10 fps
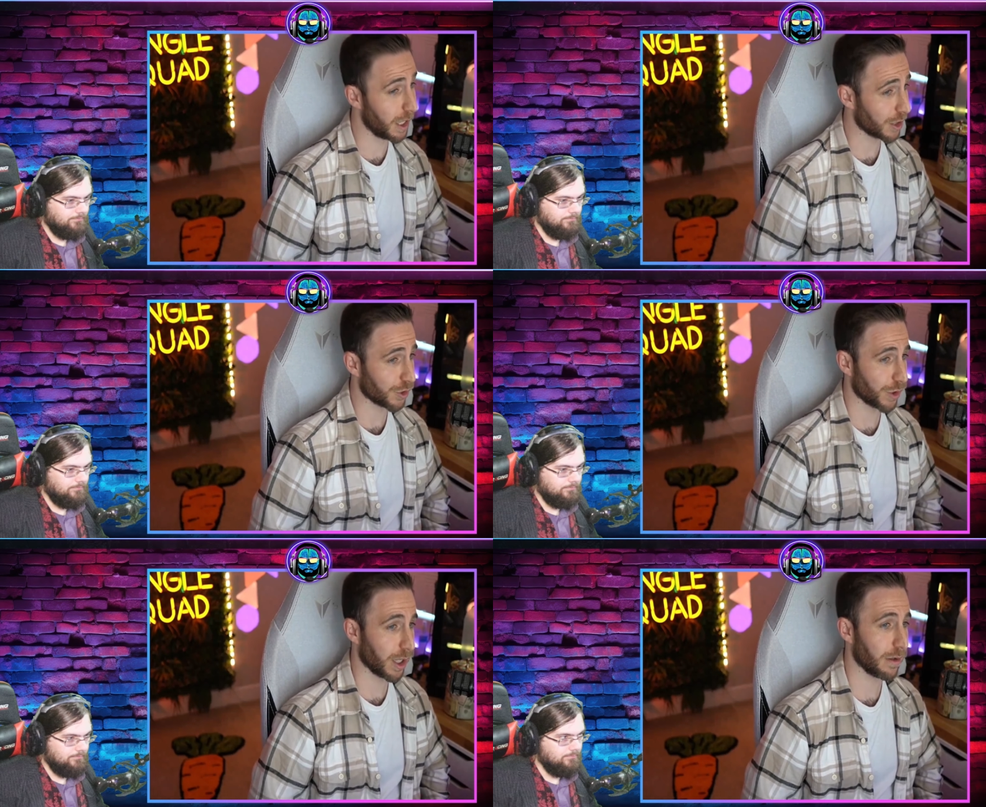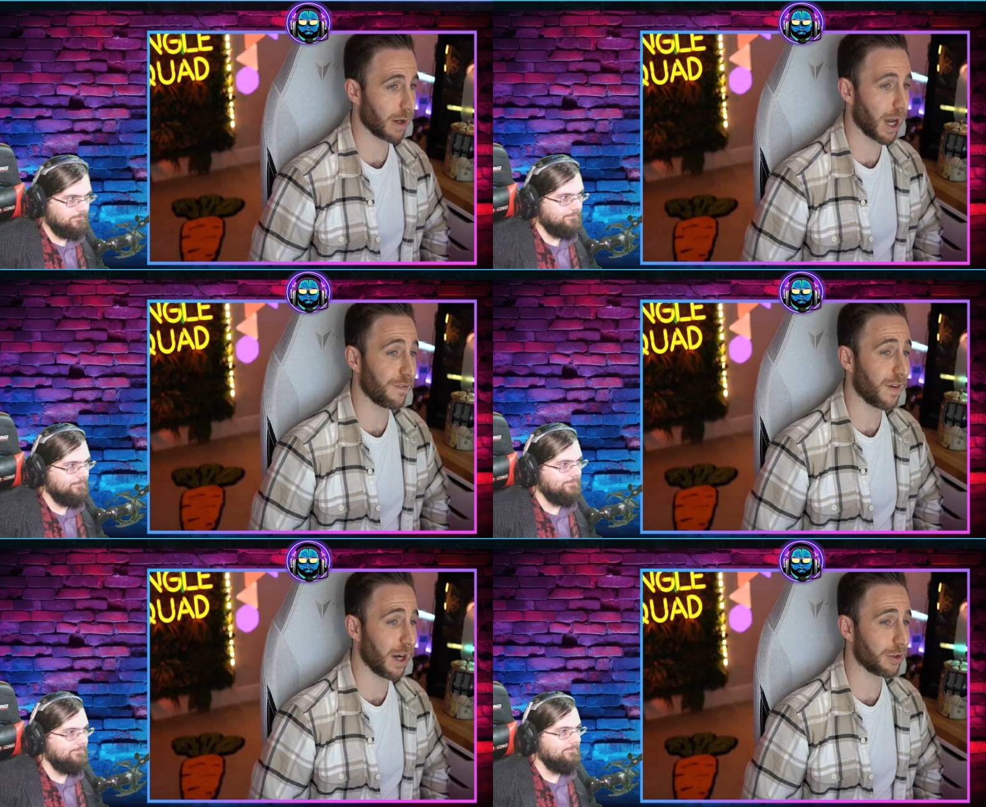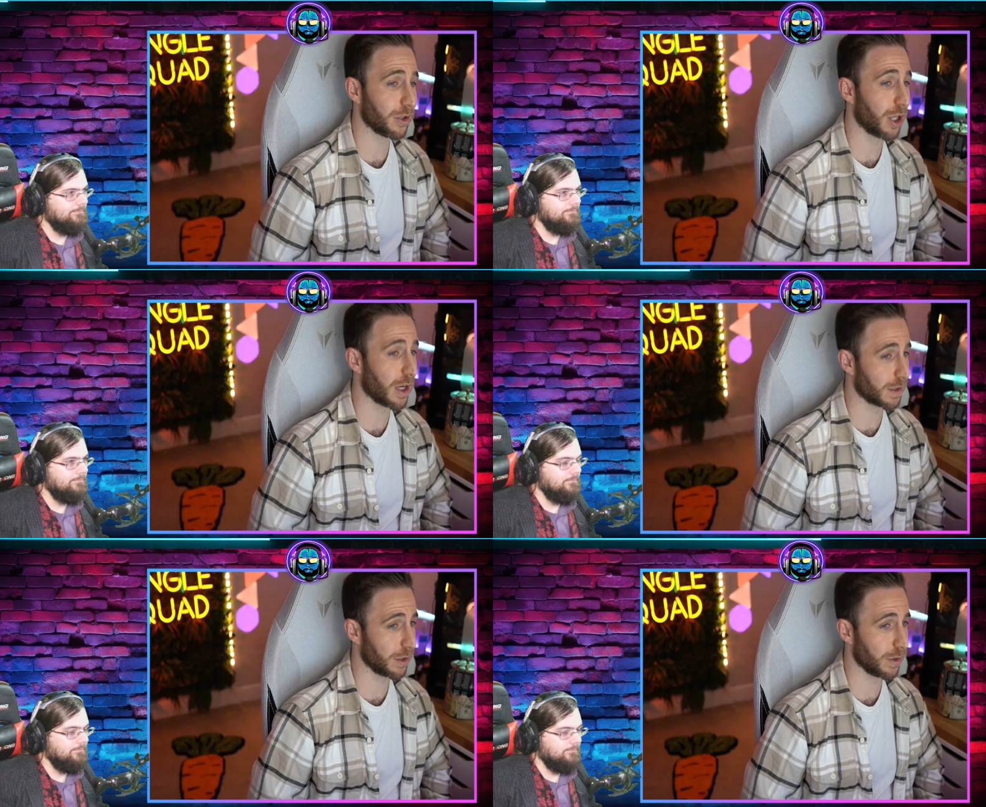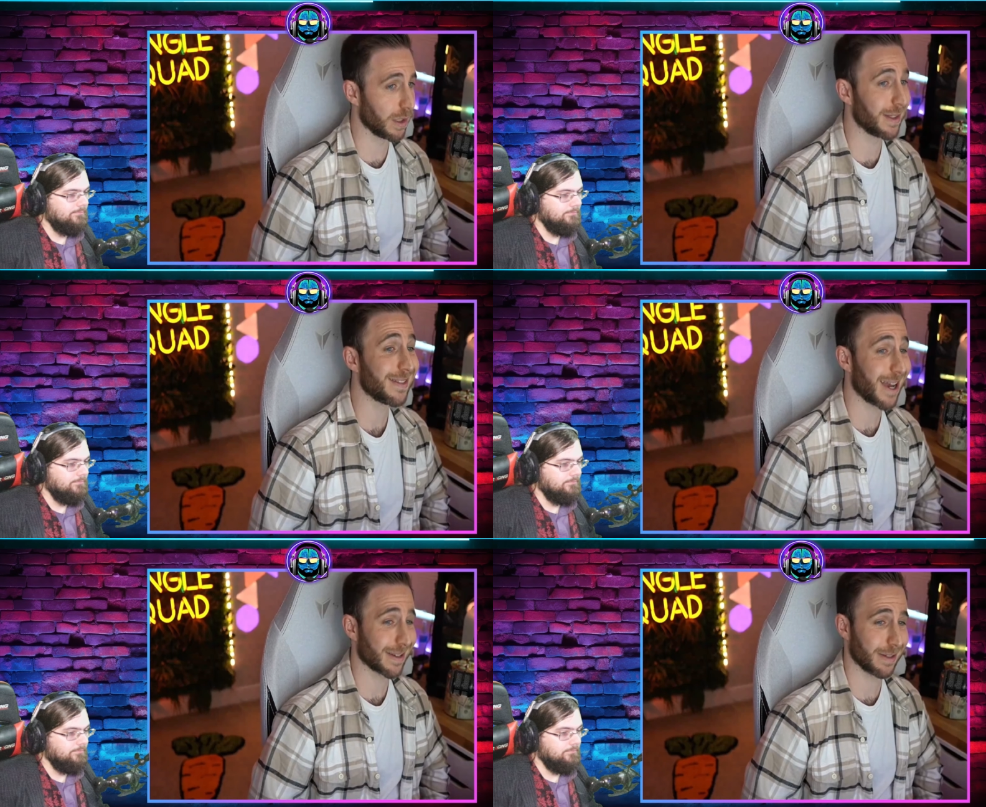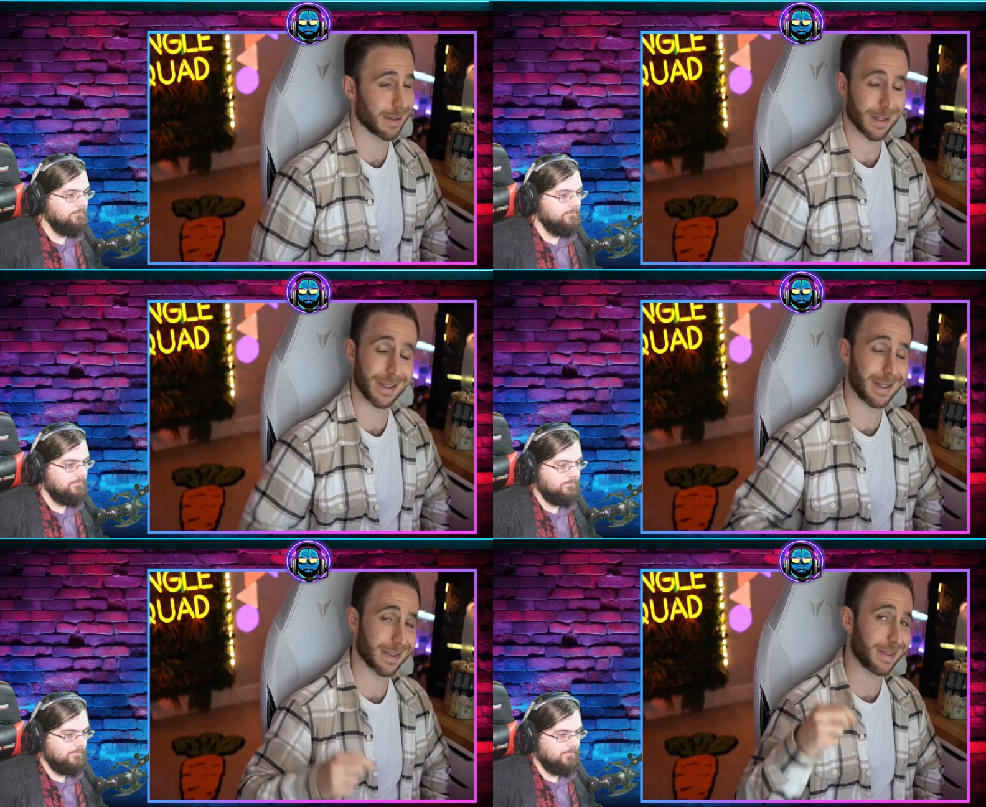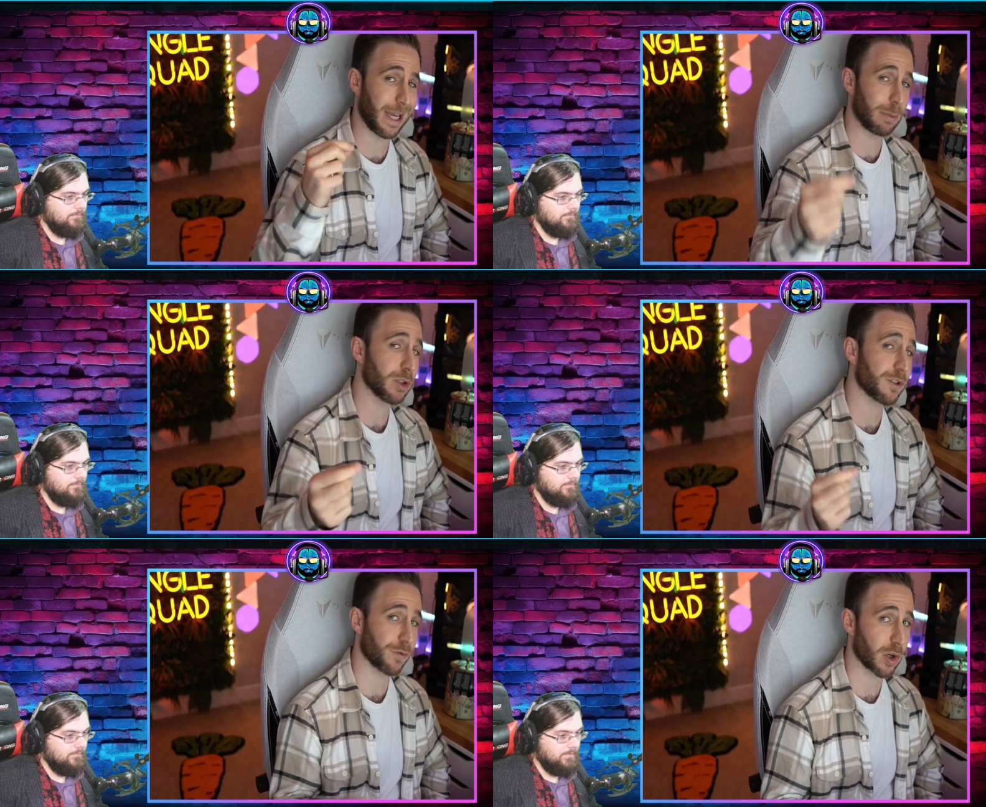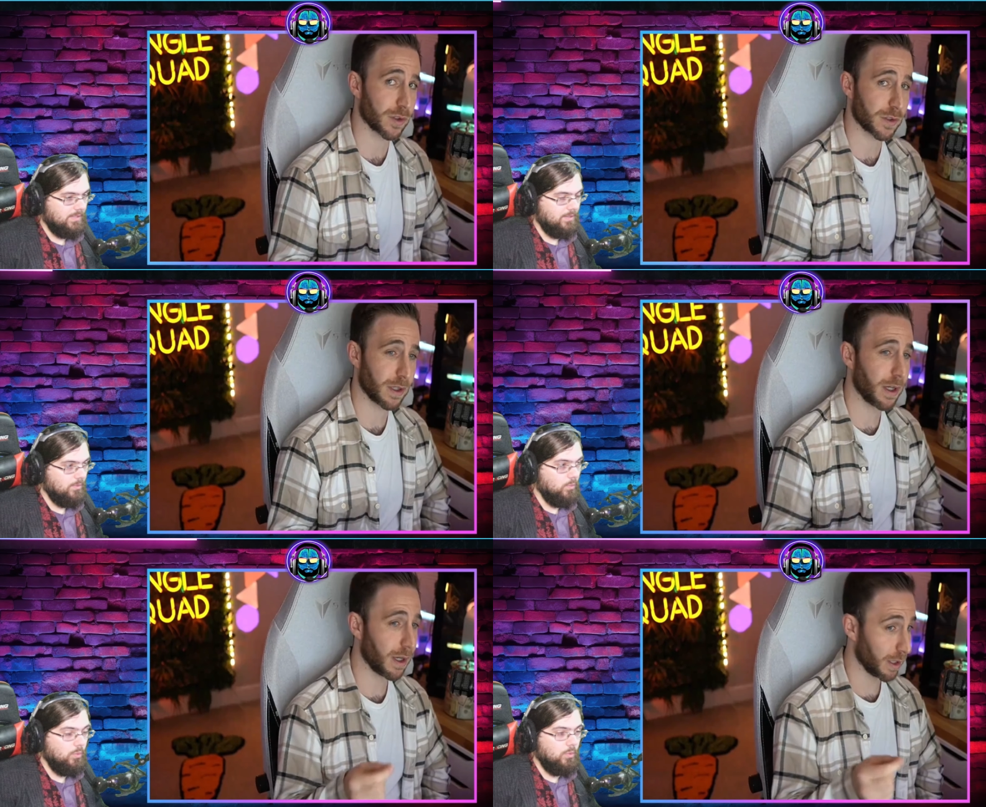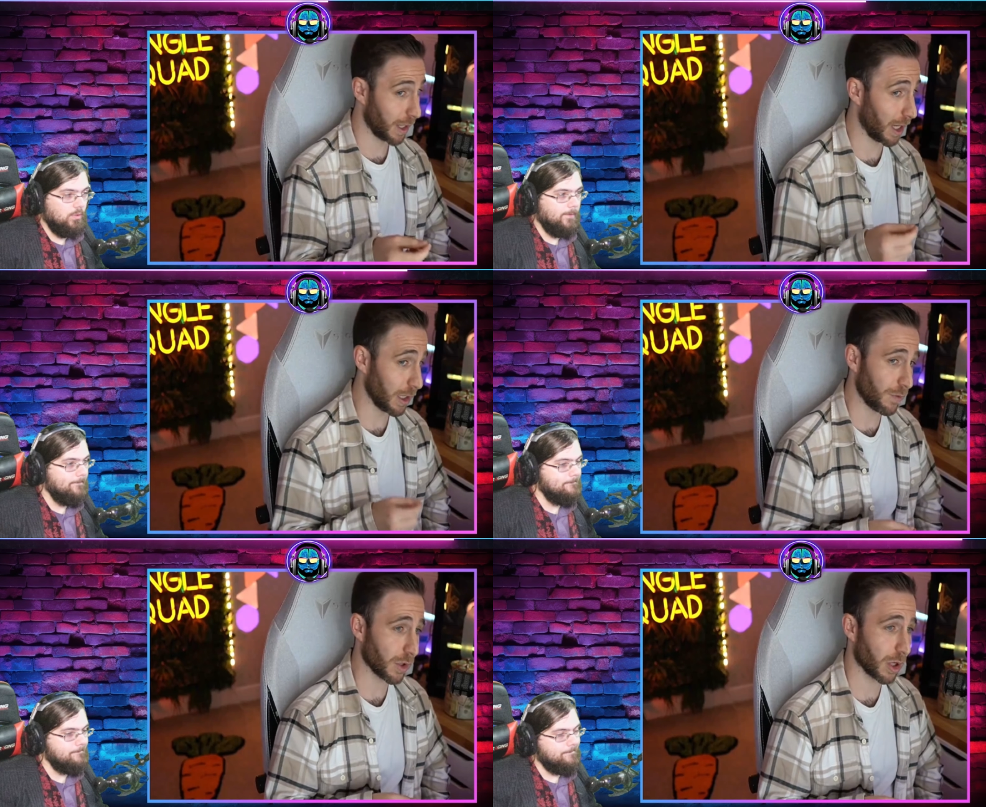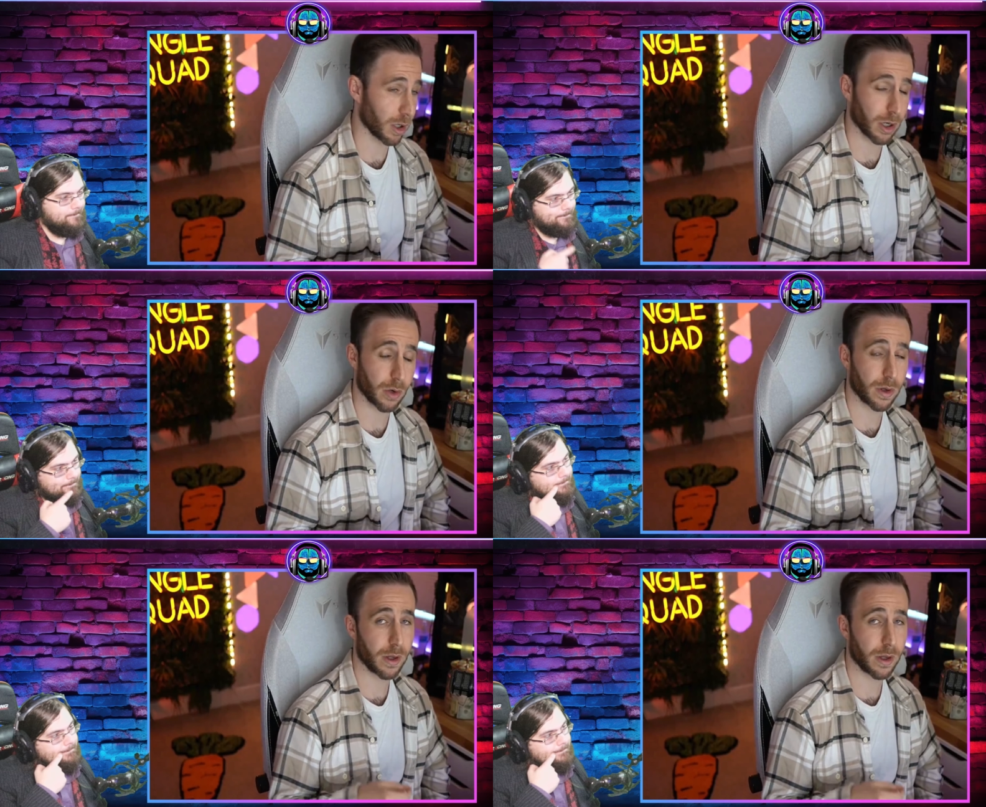Speaker 1: Yesterday, I filed a lawsuit in Texas against Gamers First, Ooh. Kenny Vaccaro,